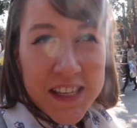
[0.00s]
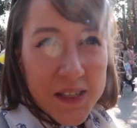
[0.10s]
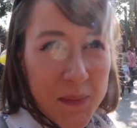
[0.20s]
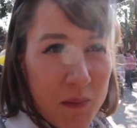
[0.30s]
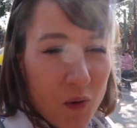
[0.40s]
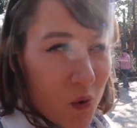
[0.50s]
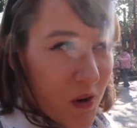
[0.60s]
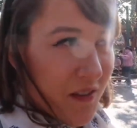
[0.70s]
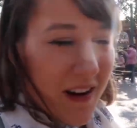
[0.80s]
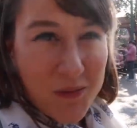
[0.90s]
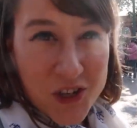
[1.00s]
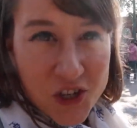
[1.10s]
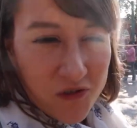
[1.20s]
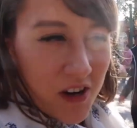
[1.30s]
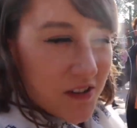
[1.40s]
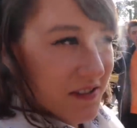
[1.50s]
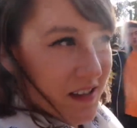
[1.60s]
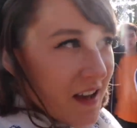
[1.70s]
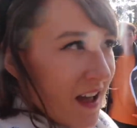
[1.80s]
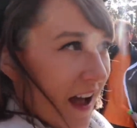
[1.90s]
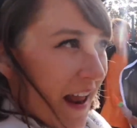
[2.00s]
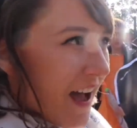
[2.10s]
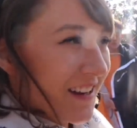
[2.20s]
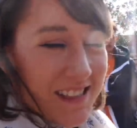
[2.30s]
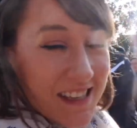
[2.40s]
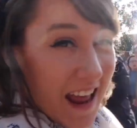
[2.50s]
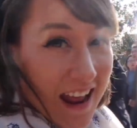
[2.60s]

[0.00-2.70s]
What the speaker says: seen these people walking around with churros, and I hadn't seen